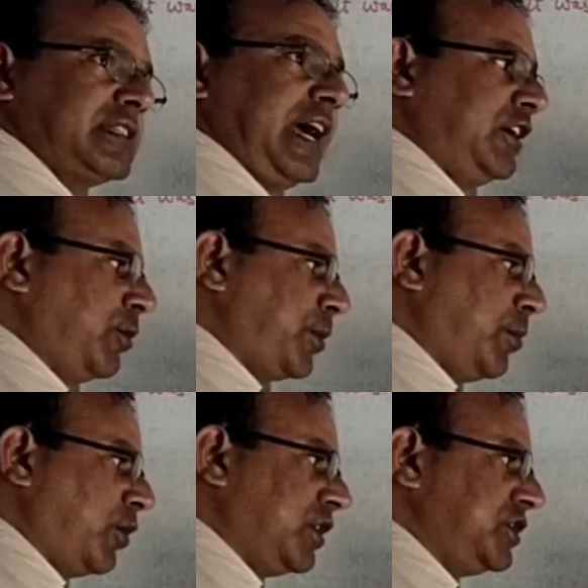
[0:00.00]
the side of
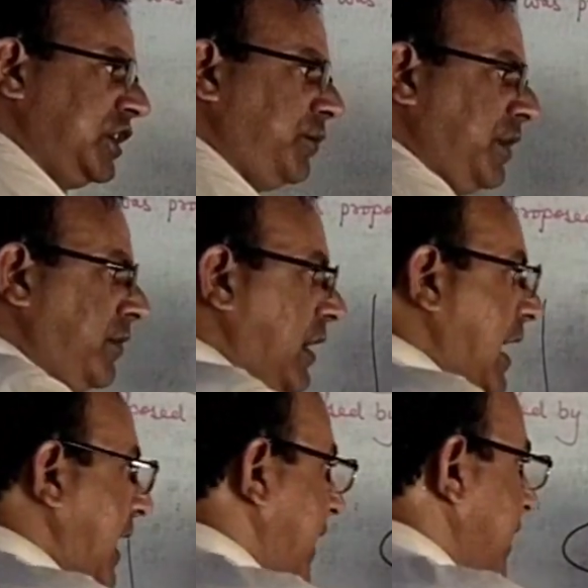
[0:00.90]
promoter gene we will
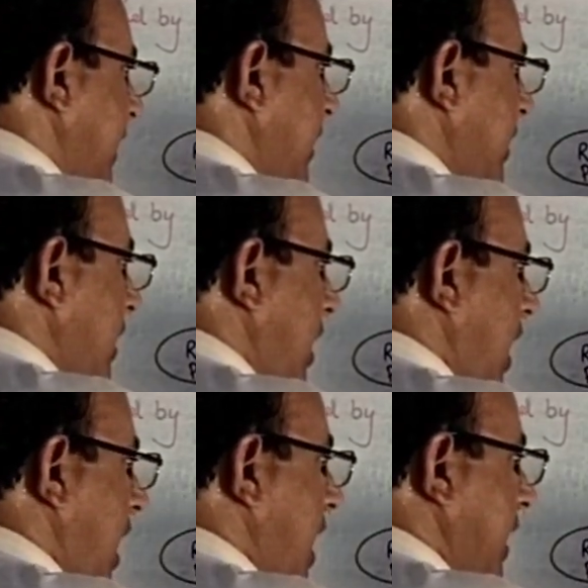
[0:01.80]
add
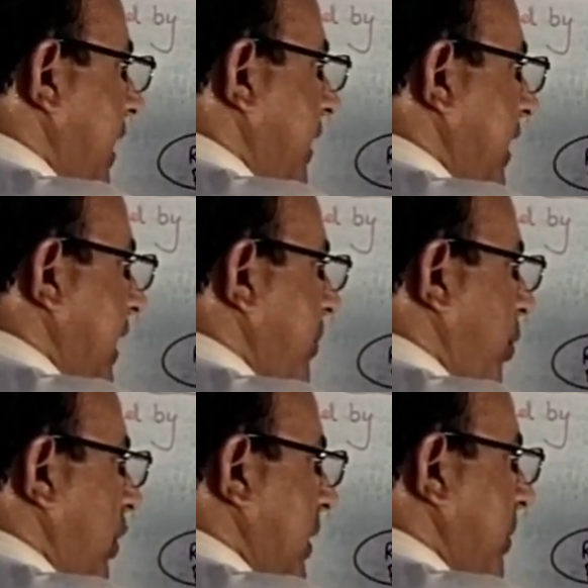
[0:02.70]
RNA
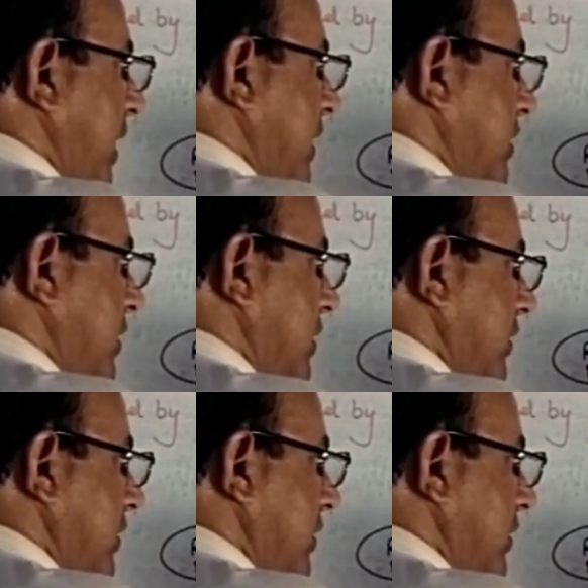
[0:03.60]
polymerase.